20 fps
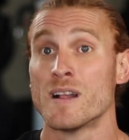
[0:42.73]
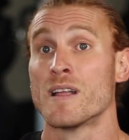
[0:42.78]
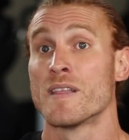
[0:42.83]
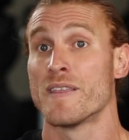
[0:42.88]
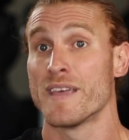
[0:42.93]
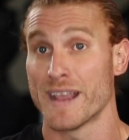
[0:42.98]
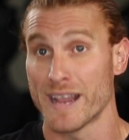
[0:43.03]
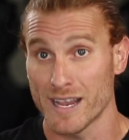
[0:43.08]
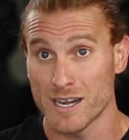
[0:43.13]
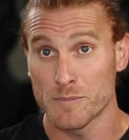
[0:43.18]

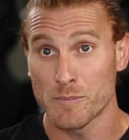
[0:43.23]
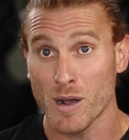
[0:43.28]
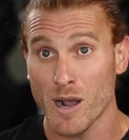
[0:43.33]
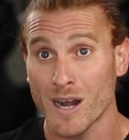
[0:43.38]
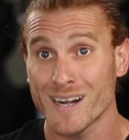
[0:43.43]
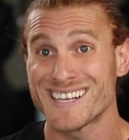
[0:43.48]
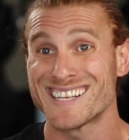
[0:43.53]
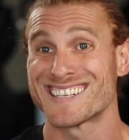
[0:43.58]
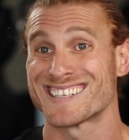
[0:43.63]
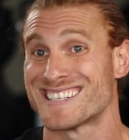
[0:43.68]
The
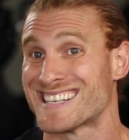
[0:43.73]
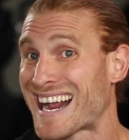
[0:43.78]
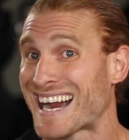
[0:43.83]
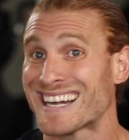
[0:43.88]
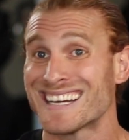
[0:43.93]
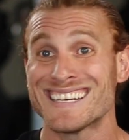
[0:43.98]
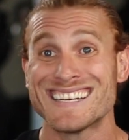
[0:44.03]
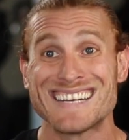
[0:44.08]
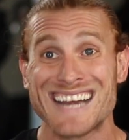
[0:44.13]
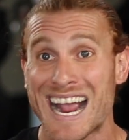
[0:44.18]
InBody is
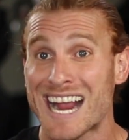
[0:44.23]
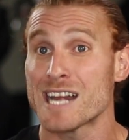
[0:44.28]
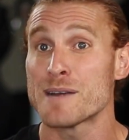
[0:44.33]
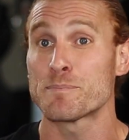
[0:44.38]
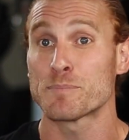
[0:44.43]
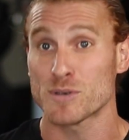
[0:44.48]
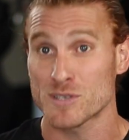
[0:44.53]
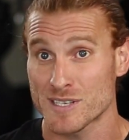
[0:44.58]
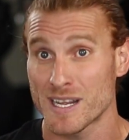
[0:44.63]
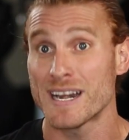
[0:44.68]

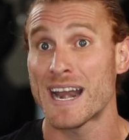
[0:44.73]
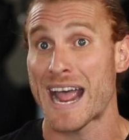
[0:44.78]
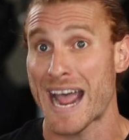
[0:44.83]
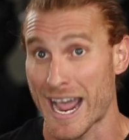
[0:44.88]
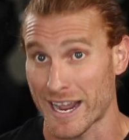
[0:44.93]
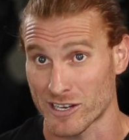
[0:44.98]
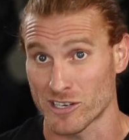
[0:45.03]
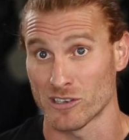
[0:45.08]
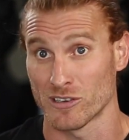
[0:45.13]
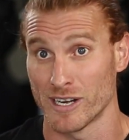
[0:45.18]
99%
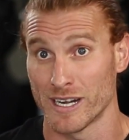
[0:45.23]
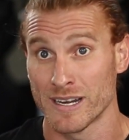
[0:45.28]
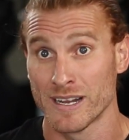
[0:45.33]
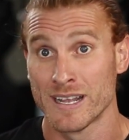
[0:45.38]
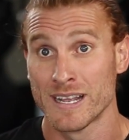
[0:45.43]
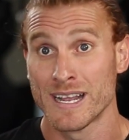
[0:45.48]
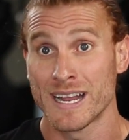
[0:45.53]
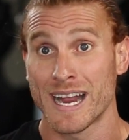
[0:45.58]
accurate,